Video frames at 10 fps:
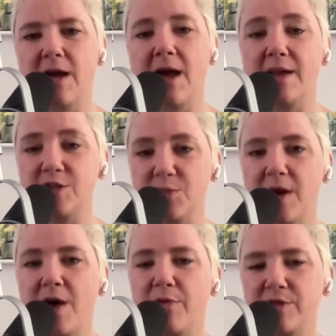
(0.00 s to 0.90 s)
onto a
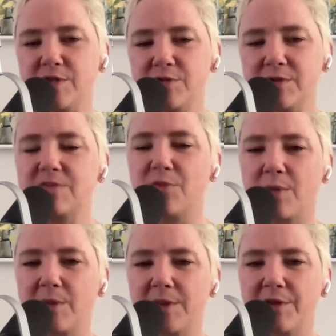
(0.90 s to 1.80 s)
health insurance
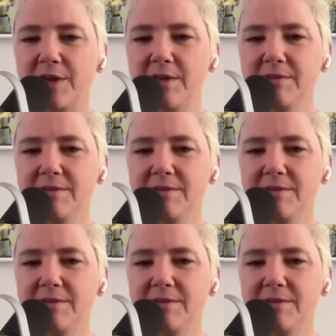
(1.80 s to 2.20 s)
formulary.